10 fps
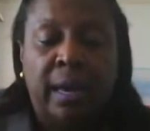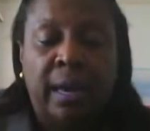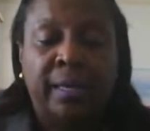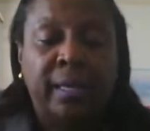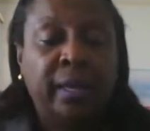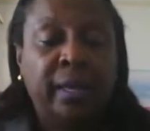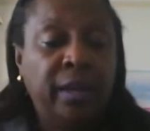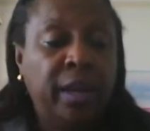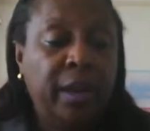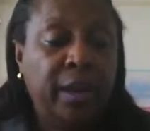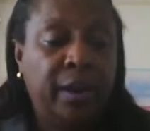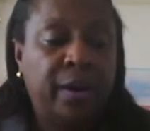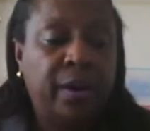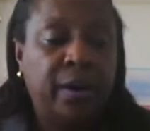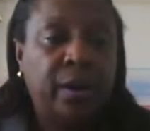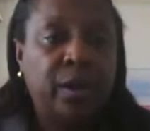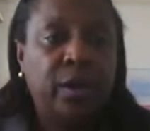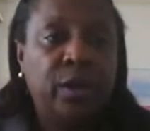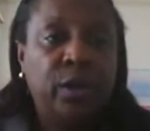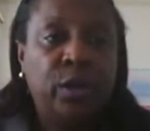And in here,
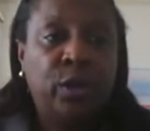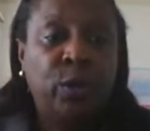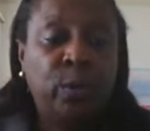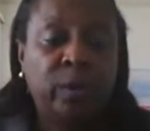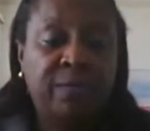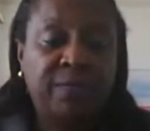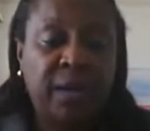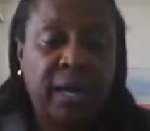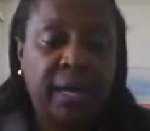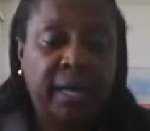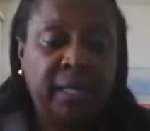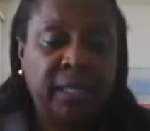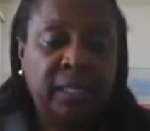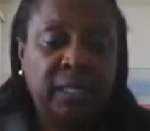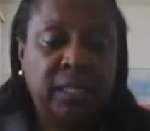you will find